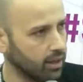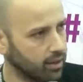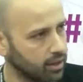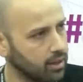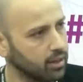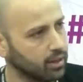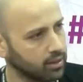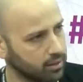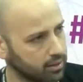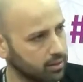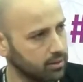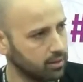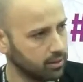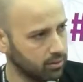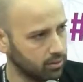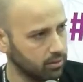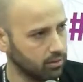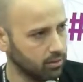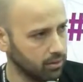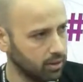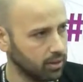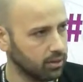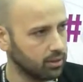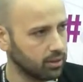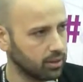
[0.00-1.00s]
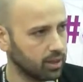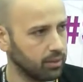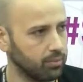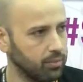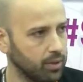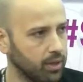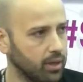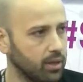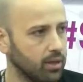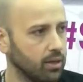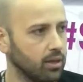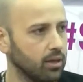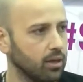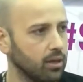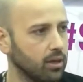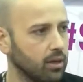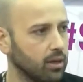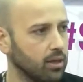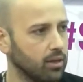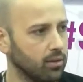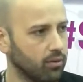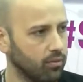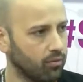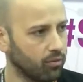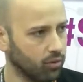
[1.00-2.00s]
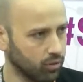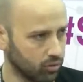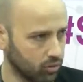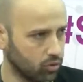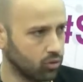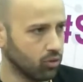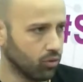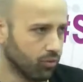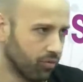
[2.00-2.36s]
think it can be for two